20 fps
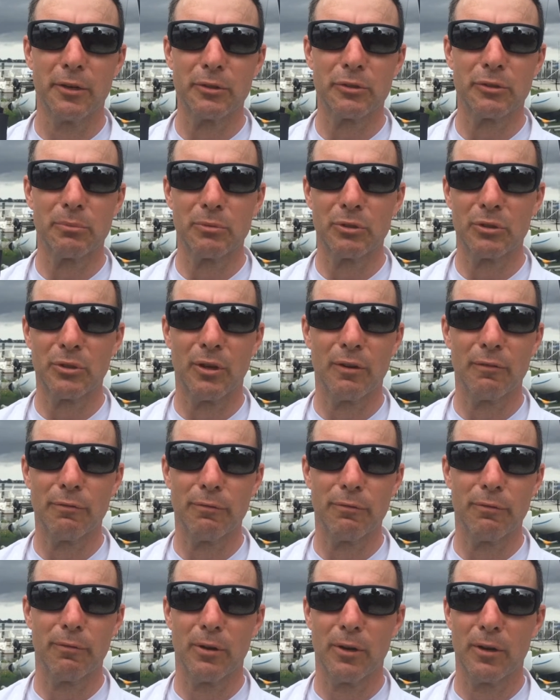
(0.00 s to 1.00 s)
some stuff,
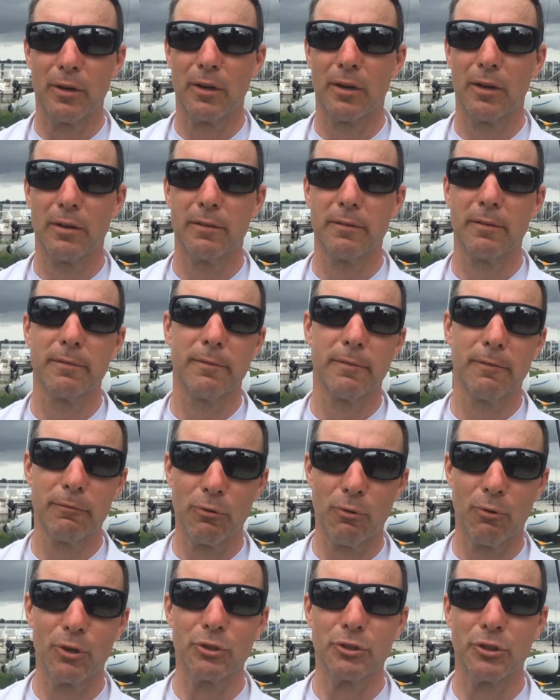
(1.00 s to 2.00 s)
of
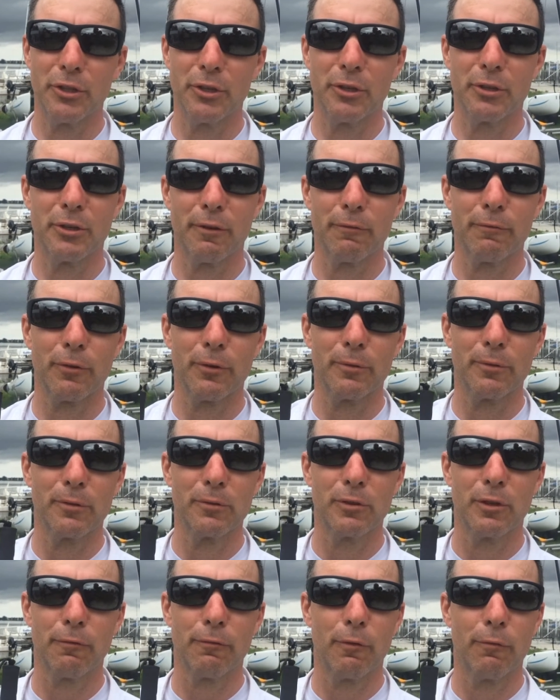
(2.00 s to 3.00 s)
course you hear different
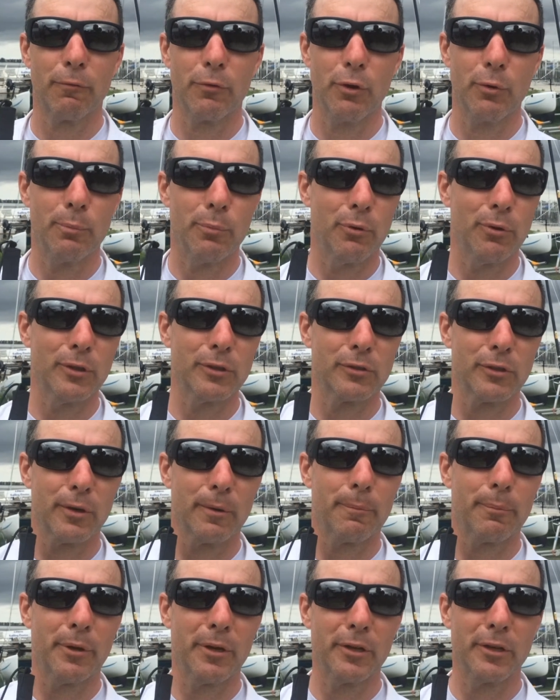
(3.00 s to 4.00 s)
viewpoints and
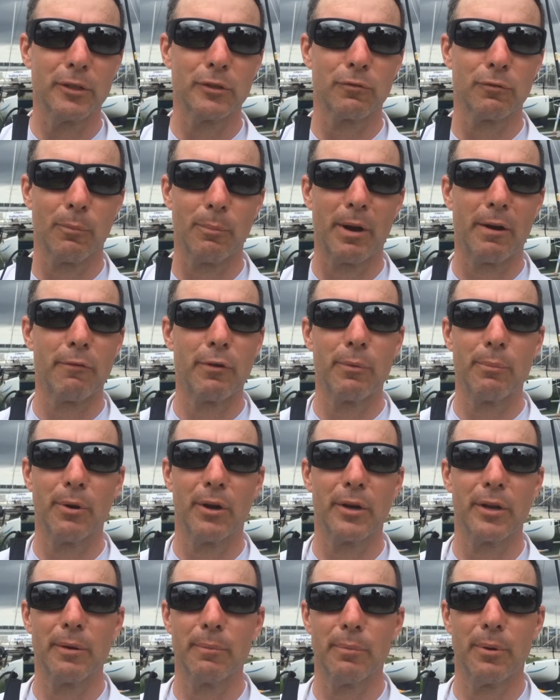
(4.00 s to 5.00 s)
opinions from
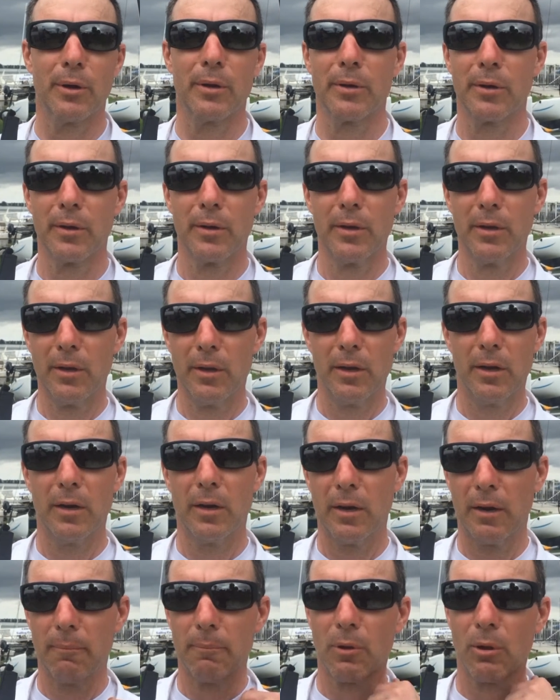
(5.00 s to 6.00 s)
everybody, but
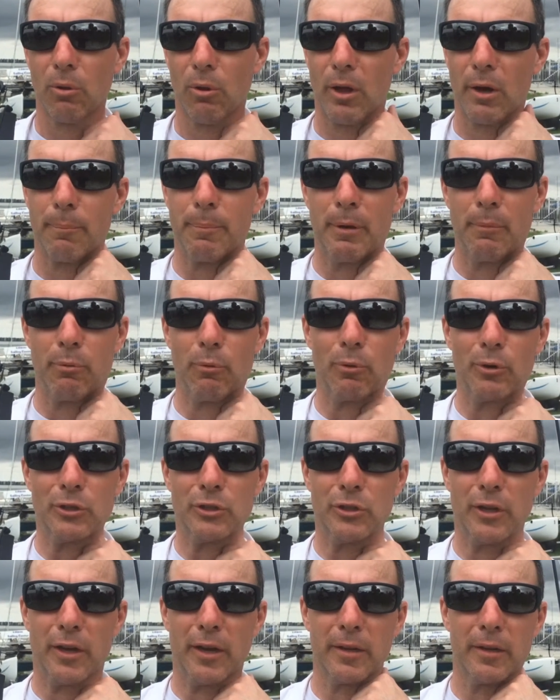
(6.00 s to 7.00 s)
a lot of people were
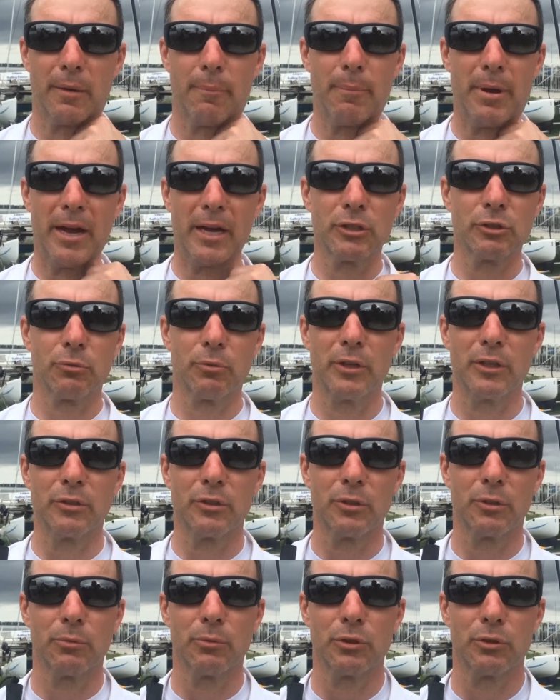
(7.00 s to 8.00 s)
saying the match
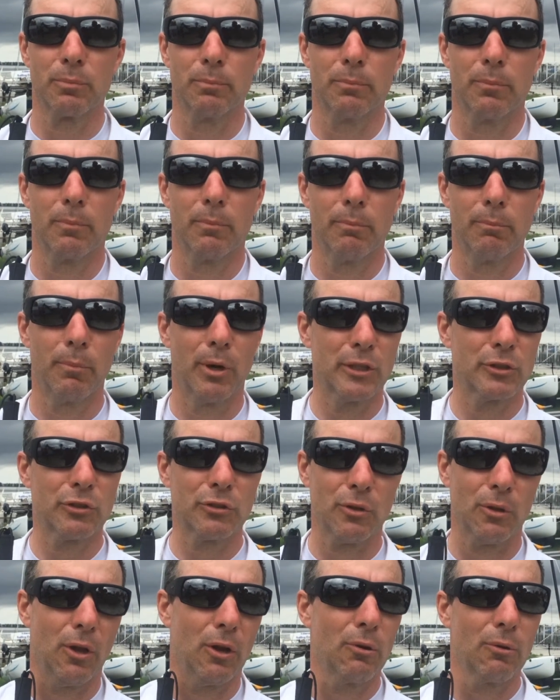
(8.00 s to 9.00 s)
racing was much
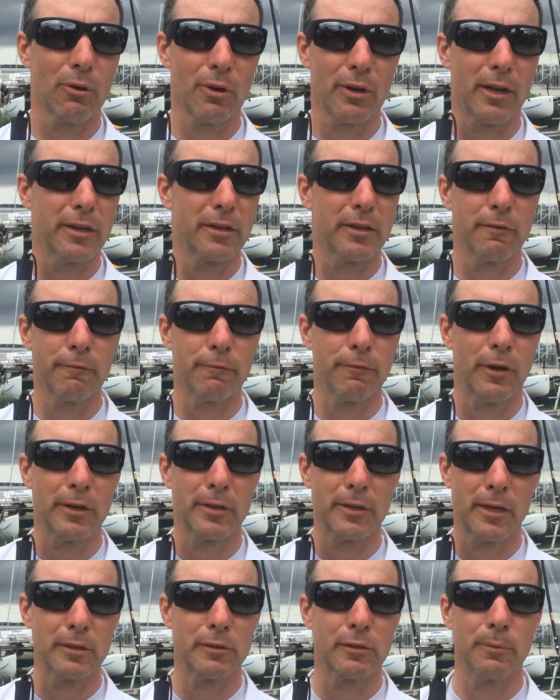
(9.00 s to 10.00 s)
slower, and I didn't find
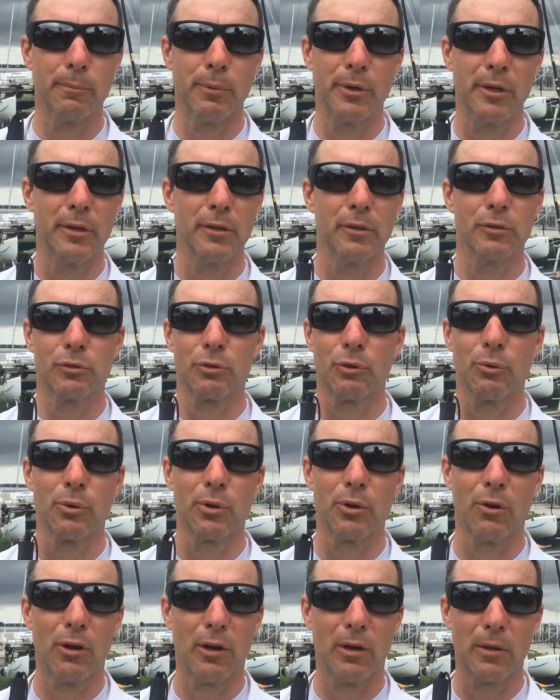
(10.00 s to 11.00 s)
that to be true at
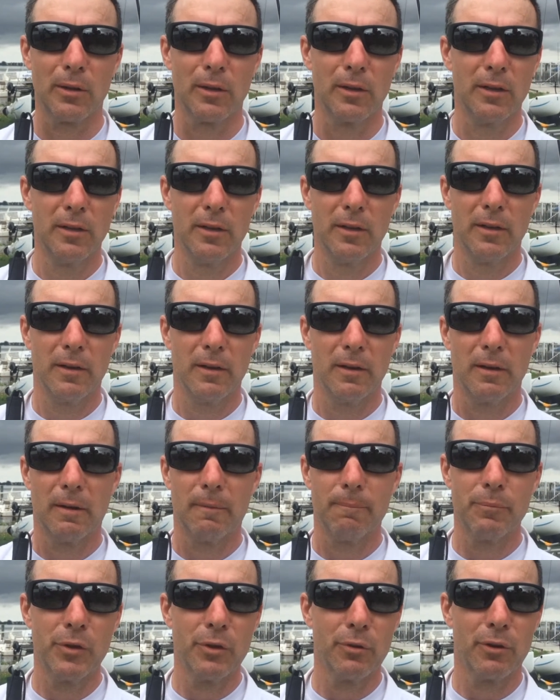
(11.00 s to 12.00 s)
all.
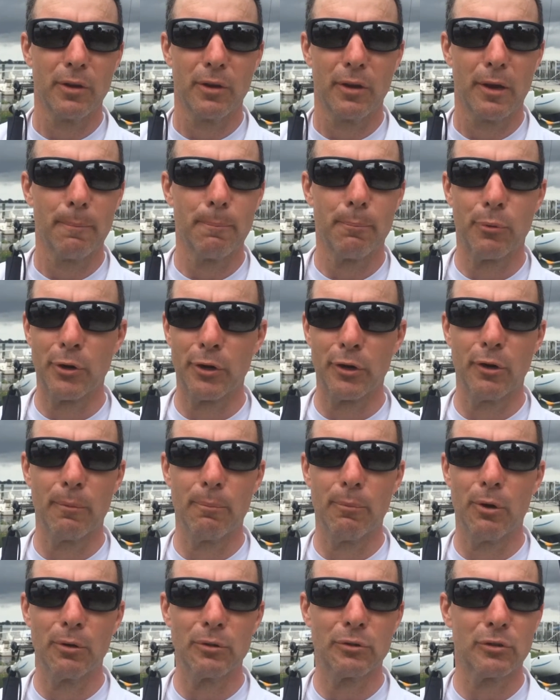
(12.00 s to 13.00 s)
You can bring your
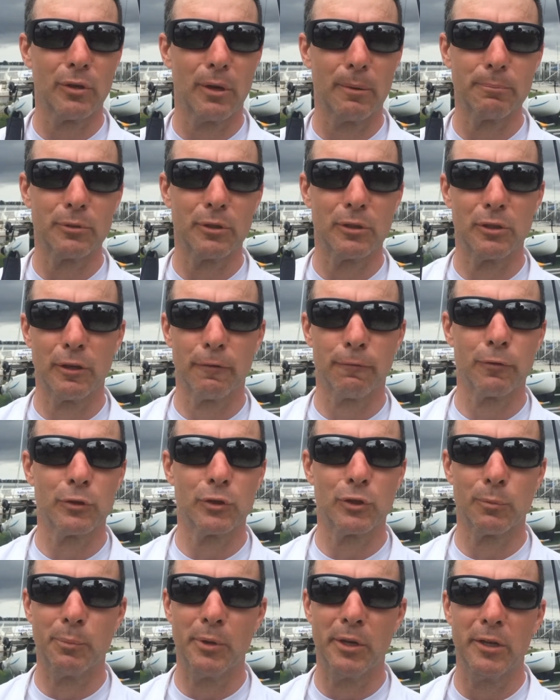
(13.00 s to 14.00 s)
boats up to different
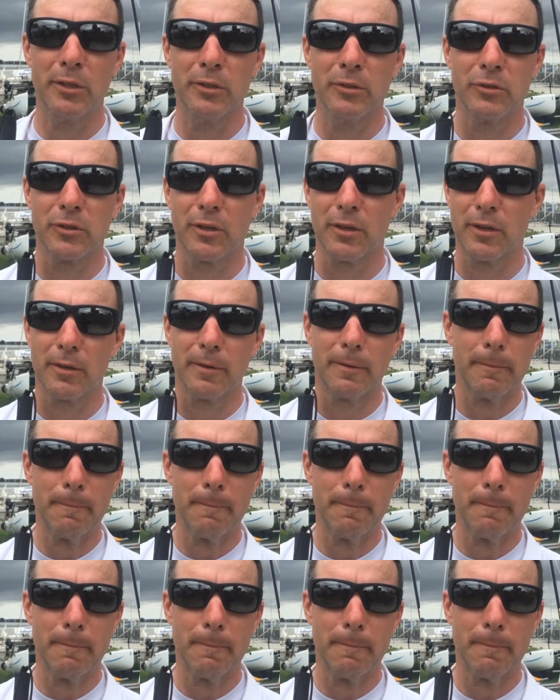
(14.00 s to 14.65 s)
speeds, and